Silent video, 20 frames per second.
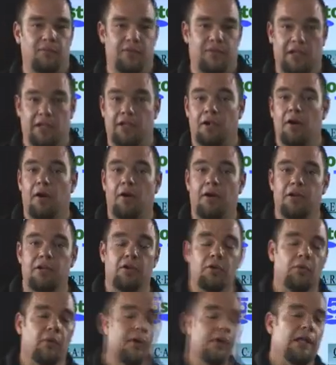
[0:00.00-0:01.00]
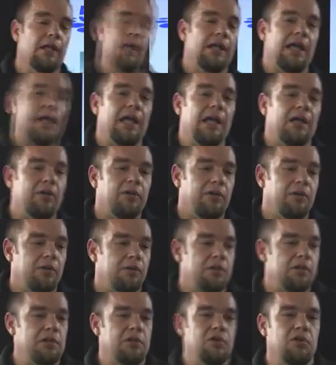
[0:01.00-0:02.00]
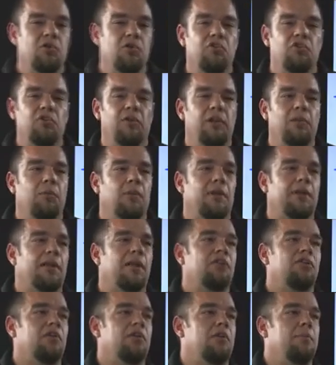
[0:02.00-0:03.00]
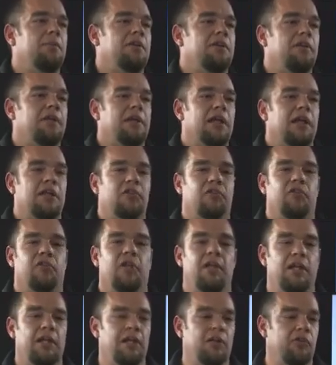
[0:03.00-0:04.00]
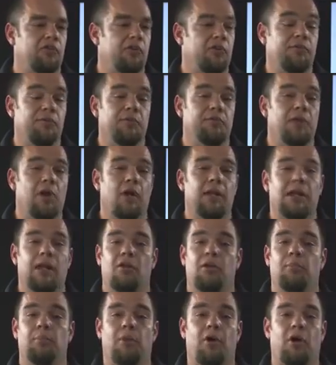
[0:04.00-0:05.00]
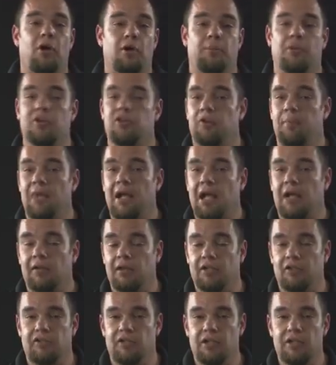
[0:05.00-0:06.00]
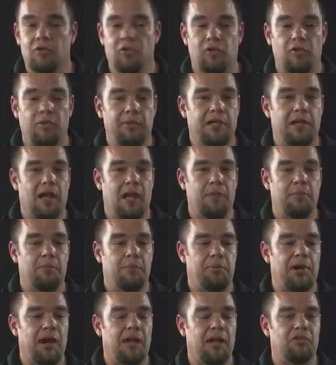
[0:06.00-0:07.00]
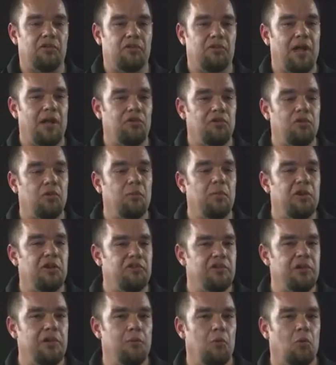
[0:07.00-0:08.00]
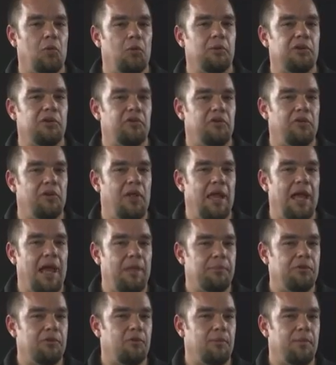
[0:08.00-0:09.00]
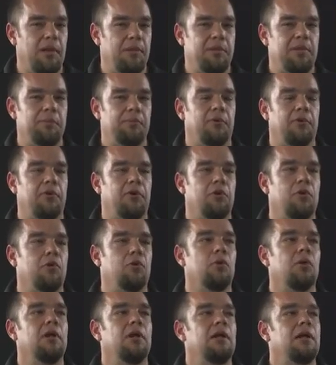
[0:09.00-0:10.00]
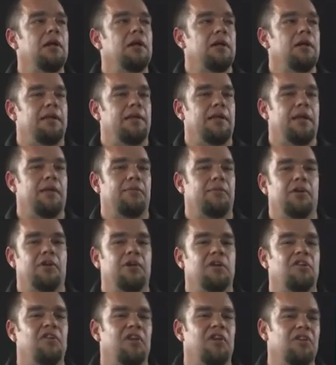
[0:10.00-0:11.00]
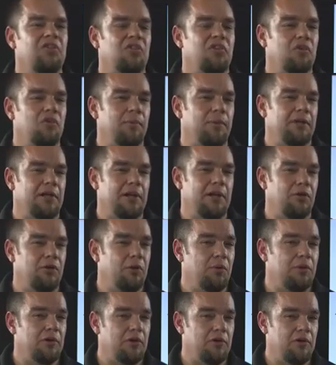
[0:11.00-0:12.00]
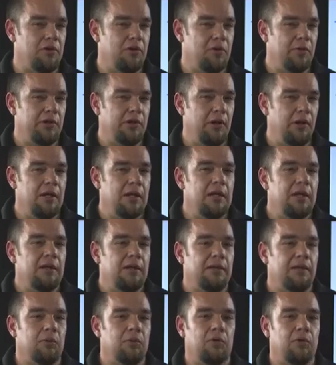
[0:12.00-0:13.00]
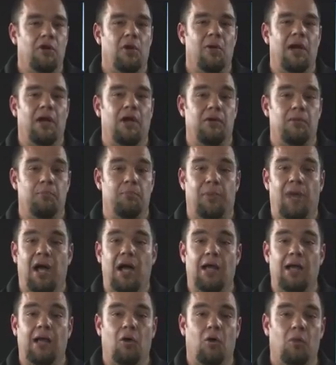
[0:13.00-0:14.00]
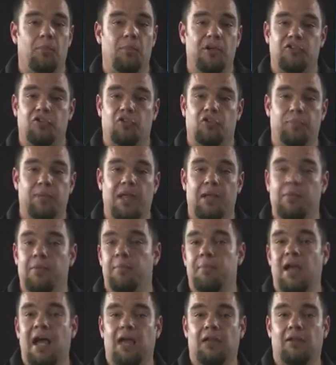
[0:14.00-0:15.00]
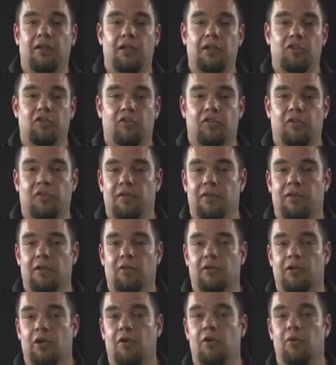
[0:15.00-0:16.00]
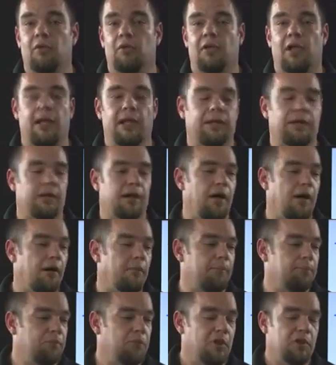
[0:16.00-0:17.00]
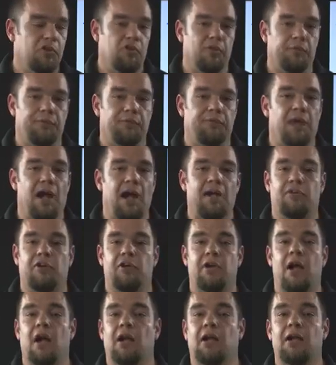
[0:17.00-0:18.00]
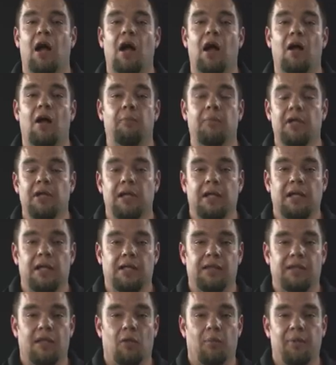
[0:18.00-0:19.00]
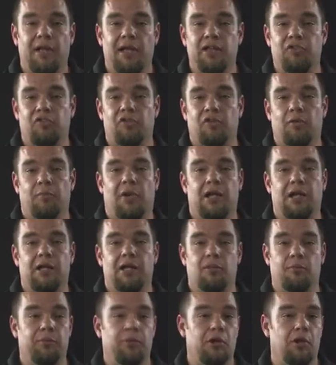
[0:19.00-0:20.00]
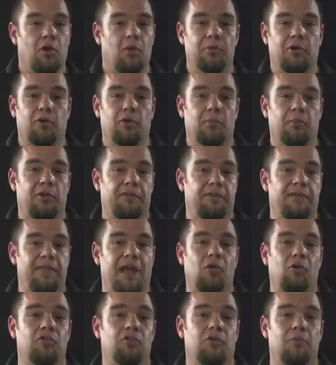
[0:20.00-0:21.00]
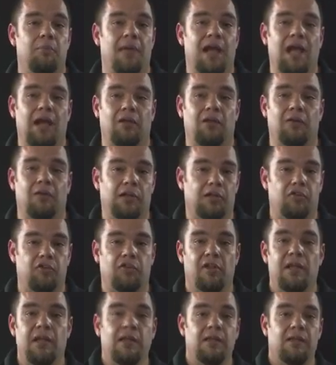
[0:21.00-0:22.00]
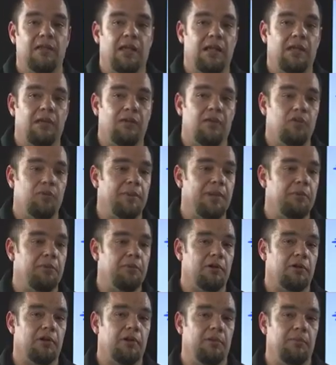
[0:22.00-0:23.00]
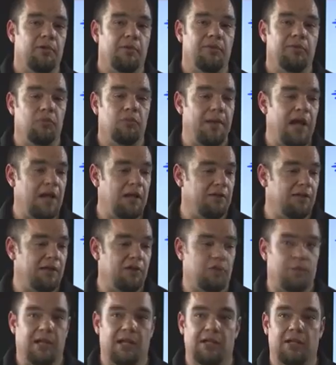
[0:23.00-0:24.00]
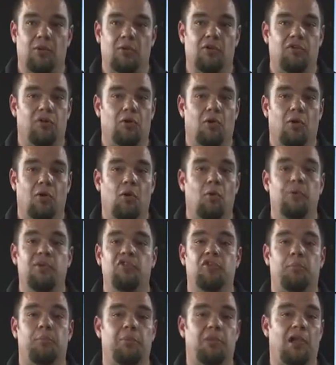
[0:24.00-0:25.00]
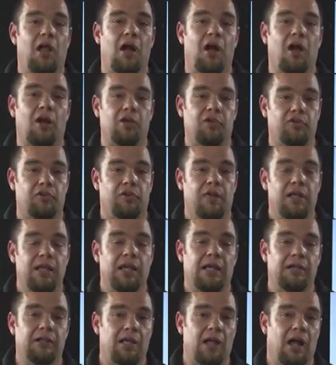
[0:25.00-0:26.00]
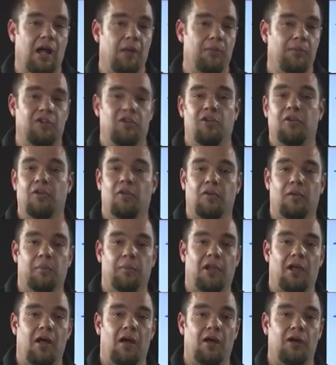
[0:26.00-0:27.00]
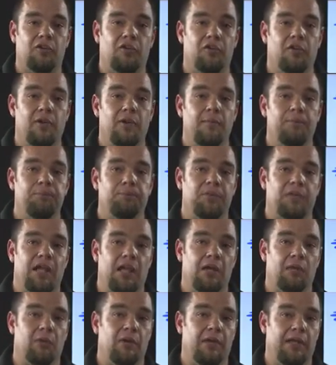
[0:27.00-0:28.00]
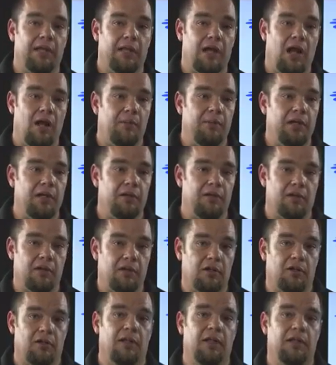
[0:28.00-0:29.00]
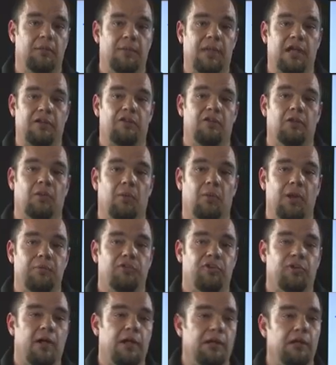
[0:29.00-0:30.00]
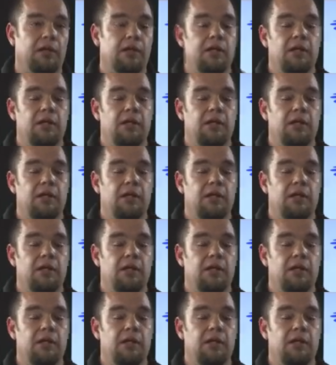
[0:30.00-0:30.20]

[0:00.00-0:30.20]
could hurt you. And usually where that's going to be the case is if you've gone out and bought a bunch of backlinks. It used to be common practice, not so much anymore, but it still happens by people who they have good intentions, but they don't know what they're doing. They will go out and buy a whole bunch of spammy backlinks. They'll go like to Fiverr.com and they'll pay somebody to go build them 1,000 backlinks. And those people are going to build those backlinks by going to a whole bunch of blogs and commenting on the blogs. And when they comment, they're going to link back to your website.